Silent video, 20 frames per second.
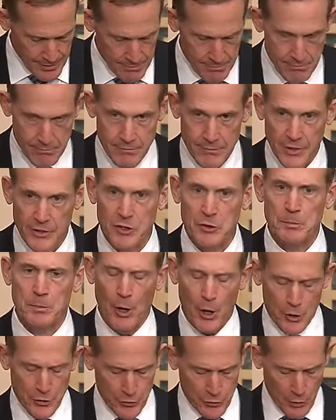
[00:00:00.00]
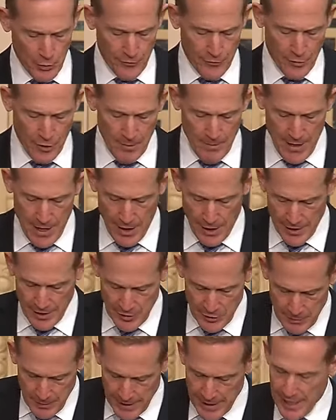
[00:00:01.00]
This is personal for Americans,
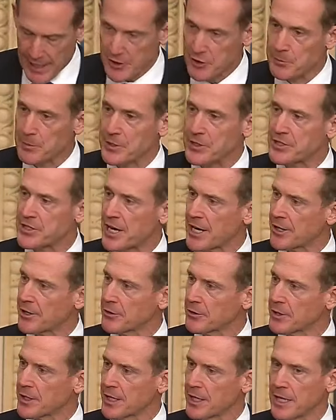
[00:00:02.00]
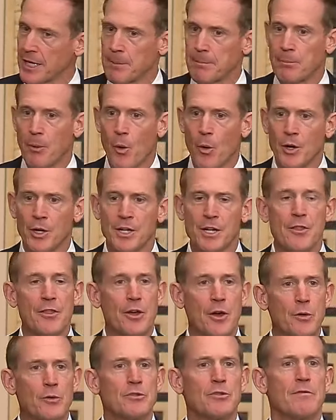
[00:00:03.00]
but it is particularly important to
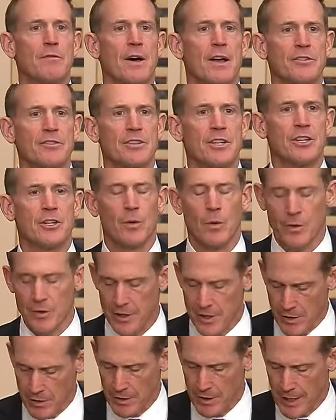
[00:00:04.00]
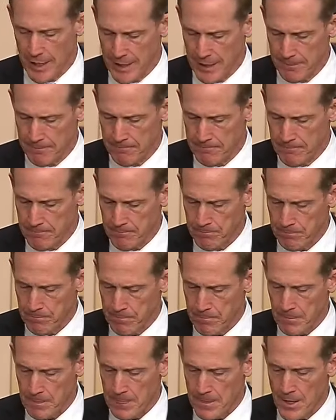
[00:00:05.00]
those of us in North Carolina.
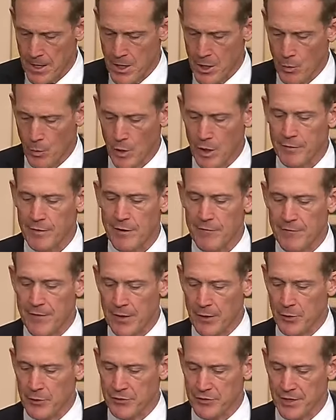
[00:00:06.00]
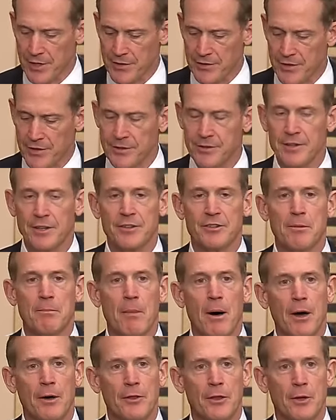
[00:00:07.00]
One of our fellow citizens is
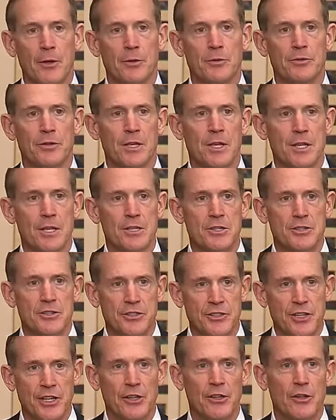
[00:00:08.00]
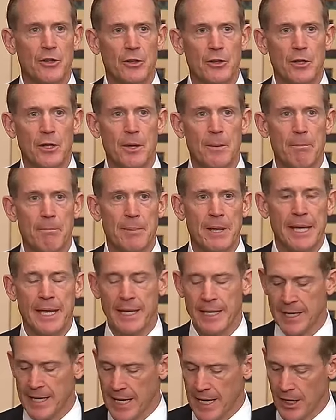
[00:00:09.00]
among those still being
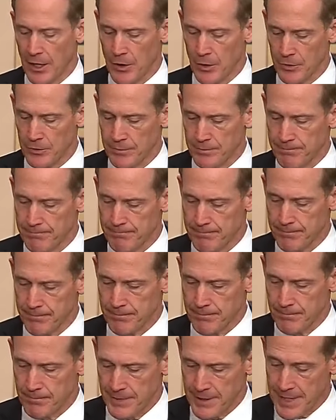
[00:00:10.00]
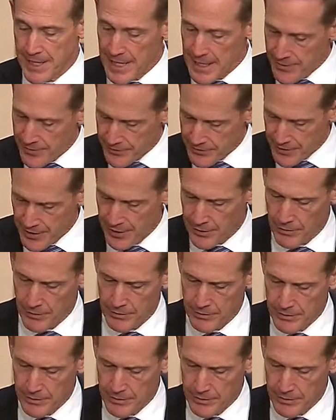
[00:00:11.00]
held, Keith Siegel.